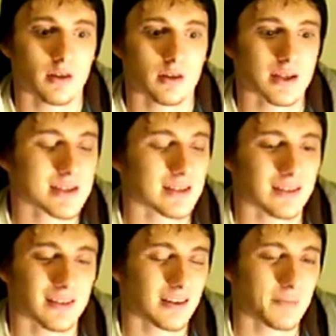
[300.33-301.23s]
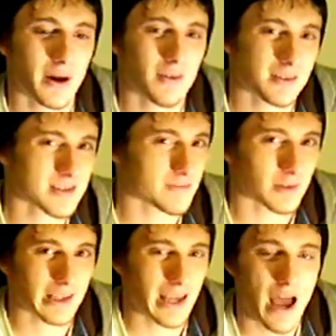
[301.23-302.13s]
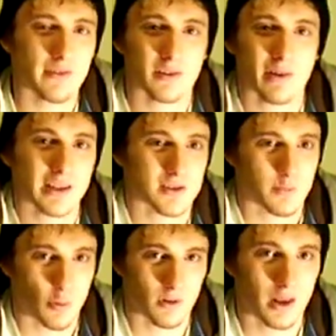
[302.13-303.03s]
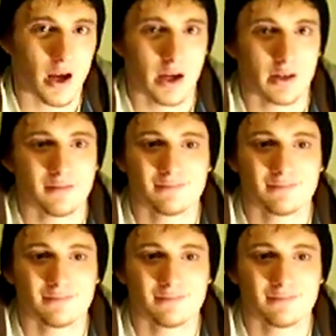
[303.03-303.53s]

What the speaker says: Athena Power doesn't really have a great support line.